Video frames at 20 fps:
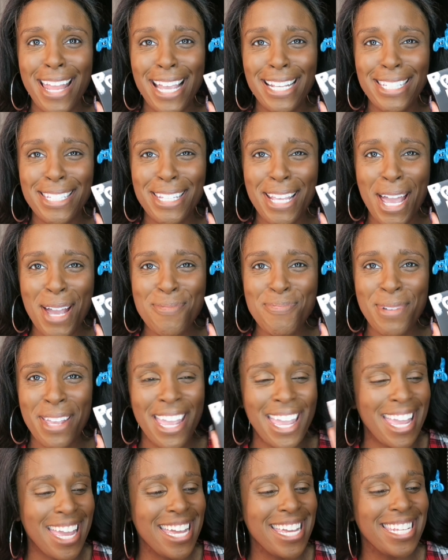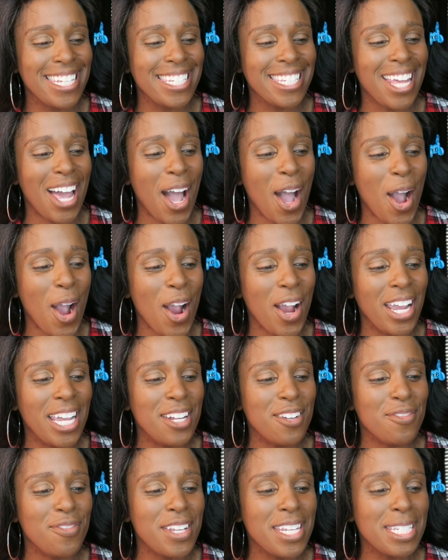Next up is our
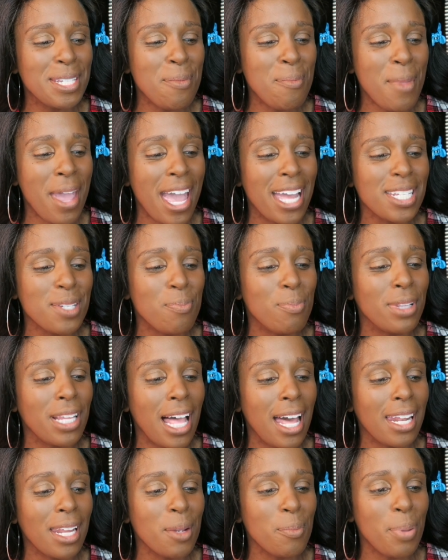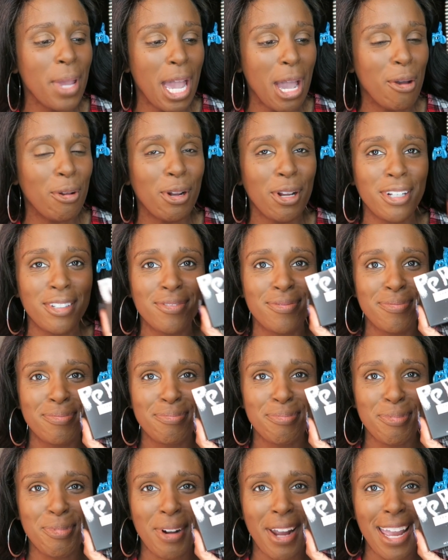Invisimatte Blotting Powder
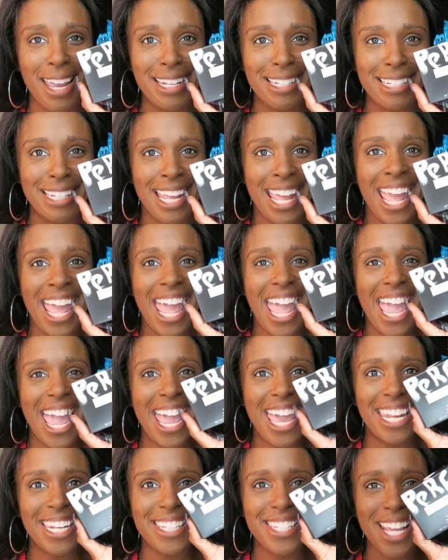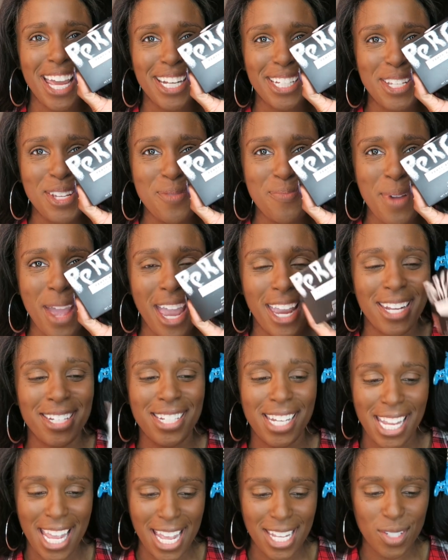right? And it's got cute
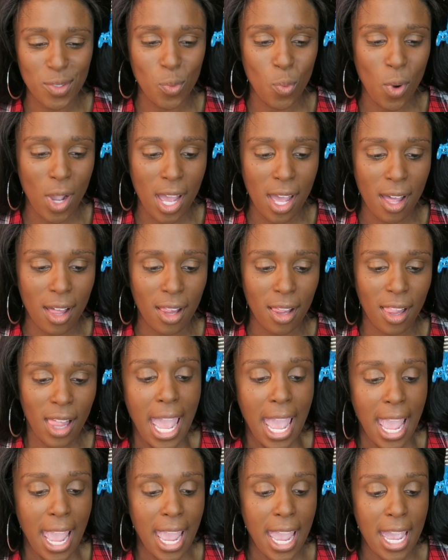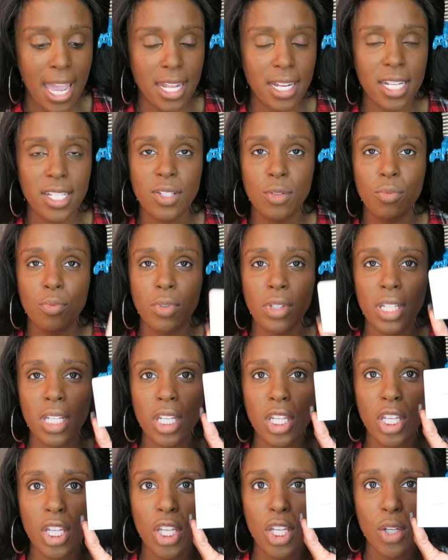packaging as well. And it's a
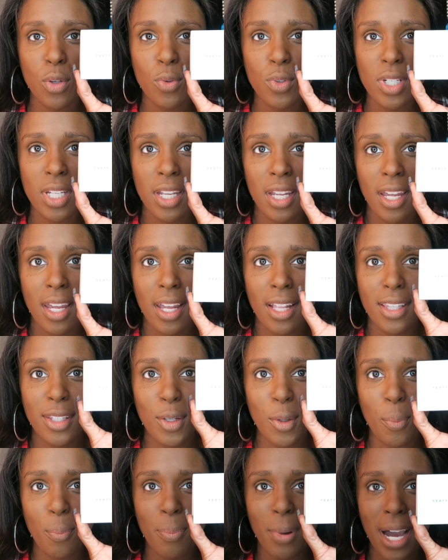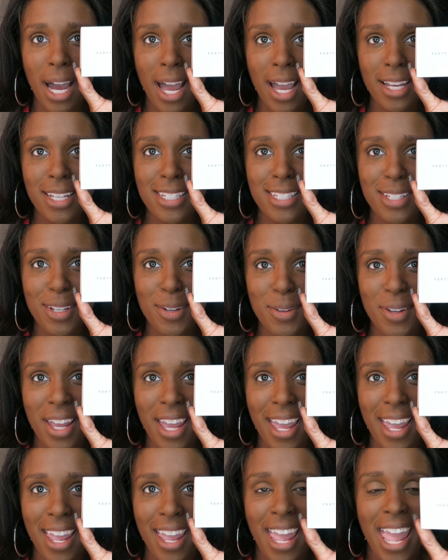really cute little box,
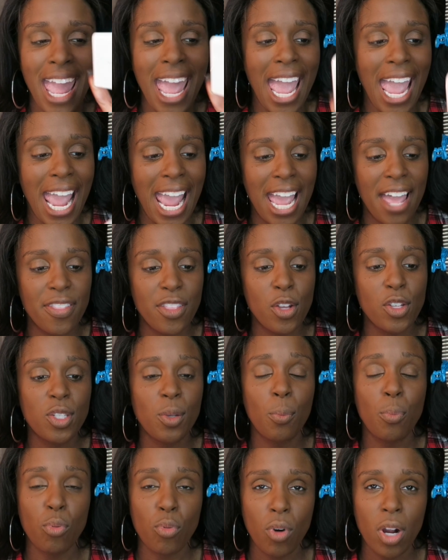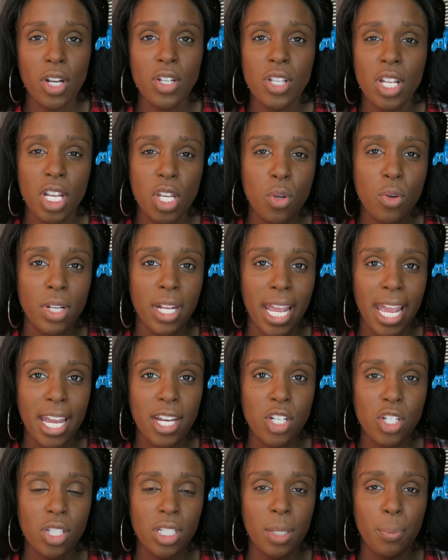okay? And there's a brush that you can
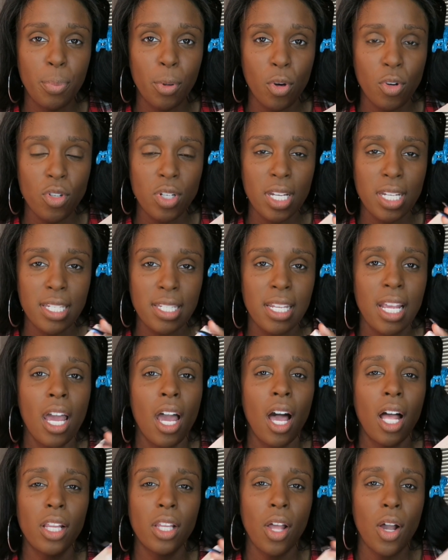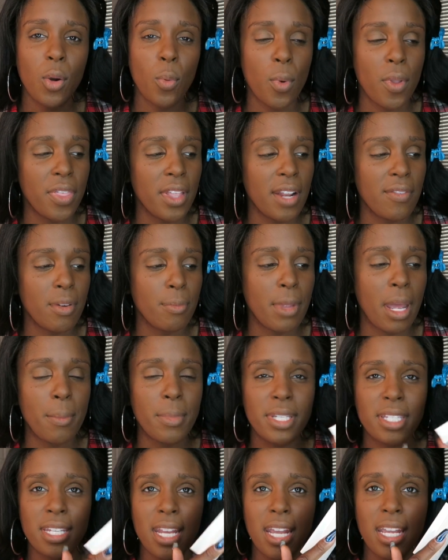actually purchase along with it, if I'm not
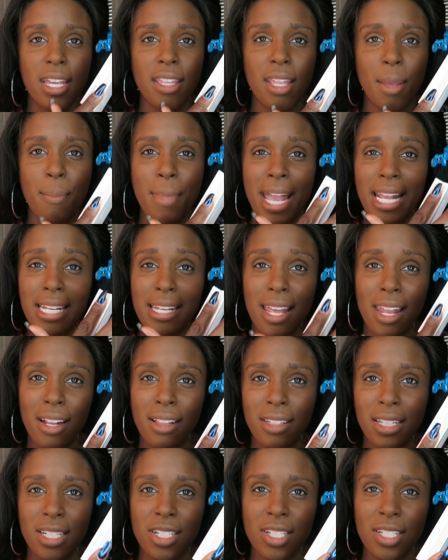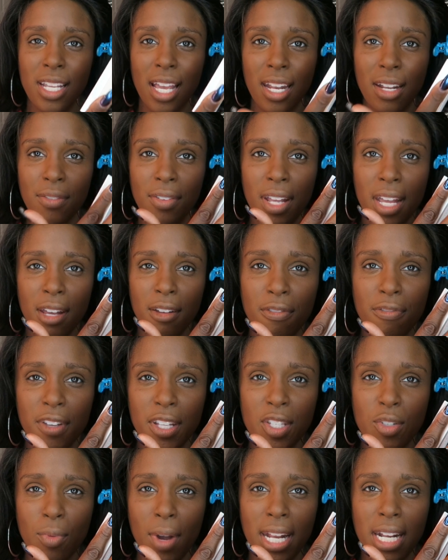mistaken, that magnetically just kind of
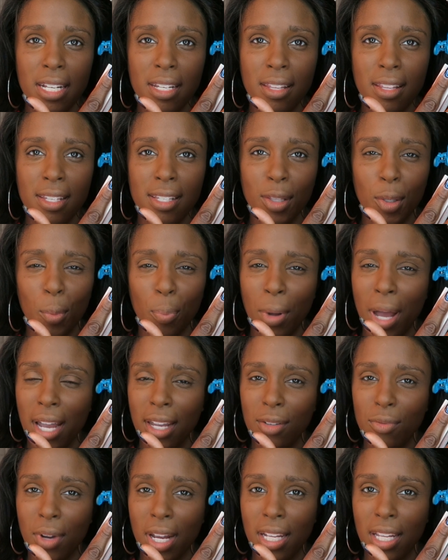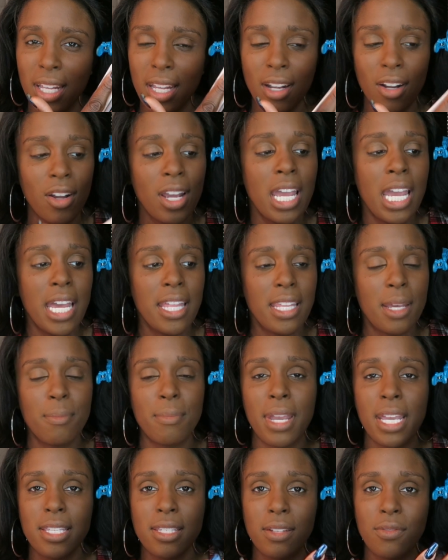fits right into this little pocket right here that
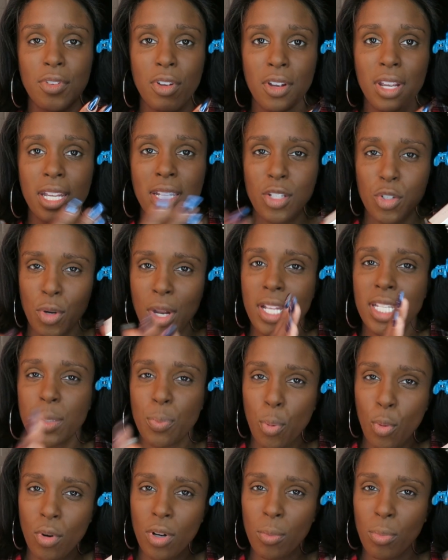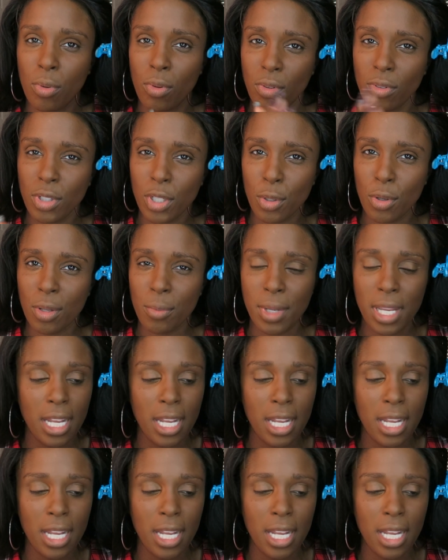makes it very transportable, you know what I